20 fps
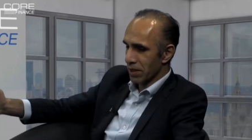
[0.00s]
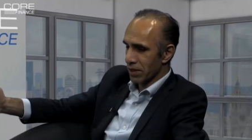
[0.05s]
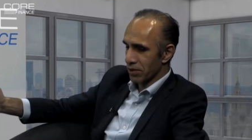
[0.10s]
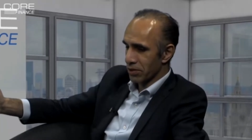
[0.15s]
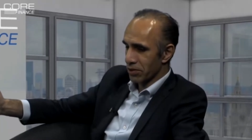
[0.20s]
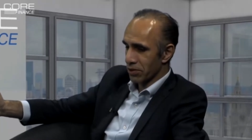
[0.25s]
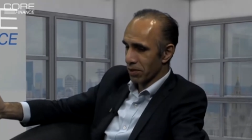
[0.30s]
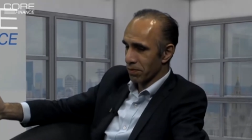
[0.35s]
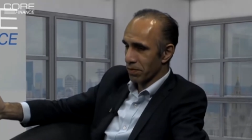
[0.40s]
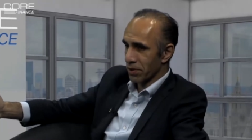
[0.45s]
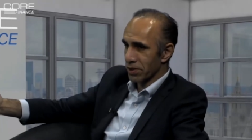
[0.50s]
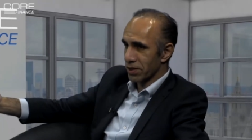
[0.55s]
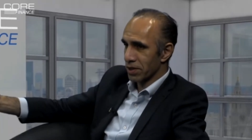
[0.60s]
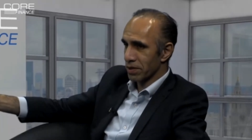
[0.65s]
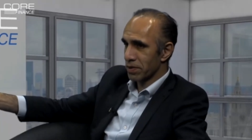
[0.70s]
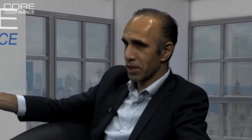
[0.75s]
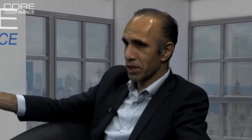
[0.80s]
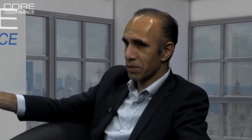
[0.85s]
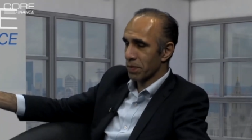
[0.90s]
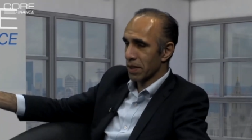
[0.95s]
good job, because
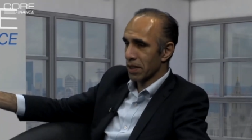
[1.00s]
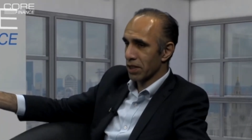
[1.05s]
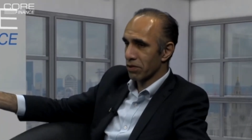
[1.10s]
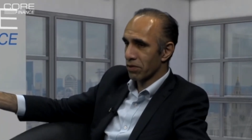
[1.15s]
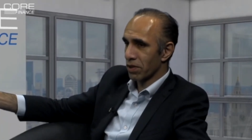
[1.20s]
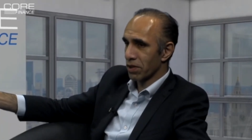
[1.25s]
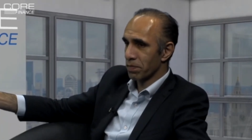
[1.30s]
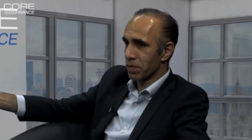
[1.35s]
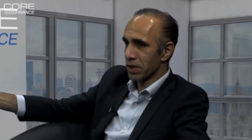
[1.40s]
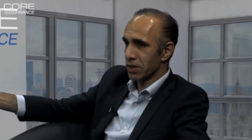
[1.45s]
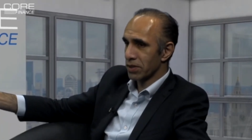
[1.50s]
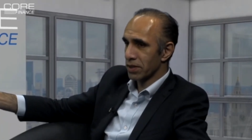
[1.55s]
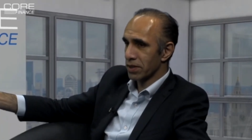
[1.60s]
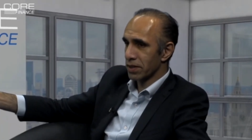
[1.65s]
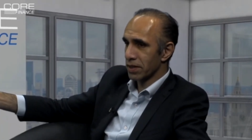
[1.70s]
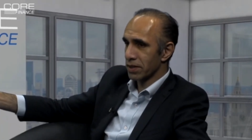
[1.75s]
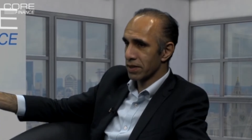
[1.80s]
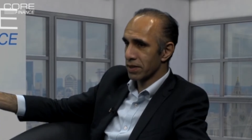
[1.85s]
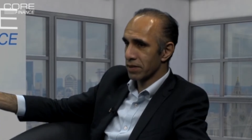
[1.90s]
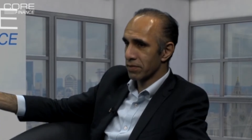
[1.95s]
it's just been a growth business,
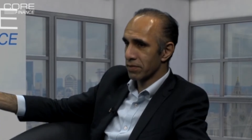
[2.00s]
hasn't it,